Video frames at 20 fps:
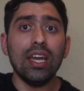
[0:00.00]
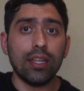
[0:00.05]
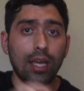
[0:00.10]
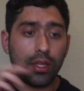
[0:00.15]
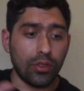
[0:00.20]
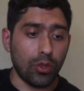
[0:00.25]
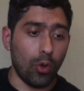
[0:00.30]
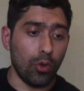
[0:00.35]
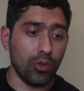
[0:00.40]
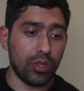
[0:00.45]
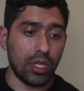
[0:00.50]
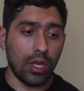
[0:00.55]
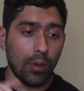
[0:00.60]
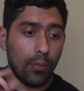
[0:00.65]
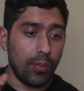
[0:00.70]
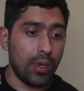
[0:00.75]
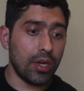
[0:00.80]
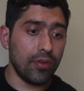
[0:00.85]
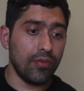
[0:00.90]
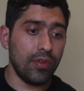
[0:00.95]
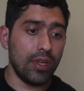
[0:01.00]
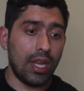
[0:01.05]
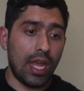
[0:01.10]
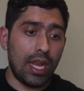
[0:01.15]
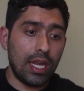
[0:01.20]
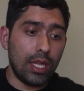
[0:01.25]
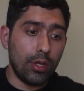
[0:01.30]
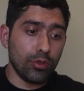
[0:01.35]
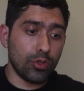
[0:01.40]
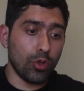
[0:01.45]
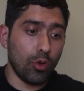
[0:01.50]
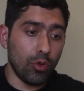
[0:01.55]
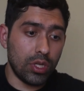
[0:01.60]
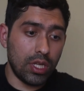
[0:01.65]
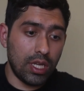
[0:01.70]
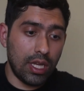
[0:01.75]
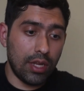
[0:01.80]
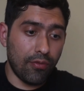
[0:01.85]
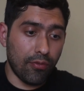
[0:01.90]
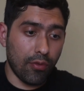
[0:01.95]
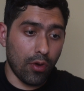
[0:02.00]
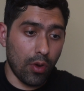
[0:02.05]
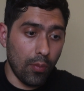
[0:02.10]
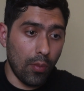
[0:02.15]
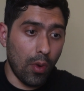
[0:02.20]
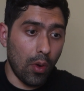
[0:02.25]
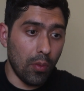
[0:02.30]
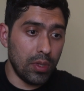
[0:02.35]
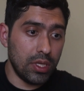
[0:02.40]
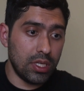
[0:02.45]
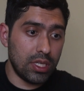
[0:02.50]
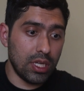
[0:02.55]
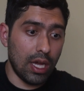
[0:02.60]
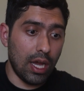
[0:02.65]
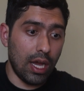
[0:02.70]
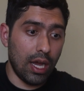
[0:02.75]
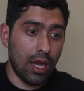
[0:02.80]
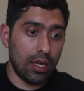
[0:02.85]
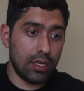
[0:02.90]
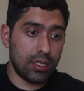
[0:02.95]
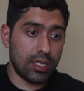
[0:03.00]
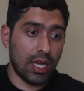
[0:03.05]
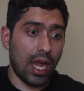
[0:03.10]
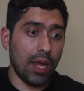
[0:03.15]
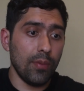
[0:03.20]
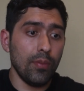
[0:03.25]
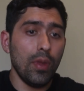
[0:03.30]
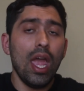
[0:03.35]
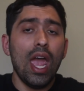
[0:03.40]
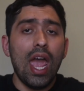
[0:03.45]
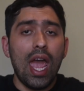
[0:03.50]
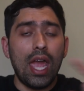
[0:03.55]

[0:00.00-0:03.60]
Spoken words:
not the whole thing, a bit of it, and he was holding it for a moment time.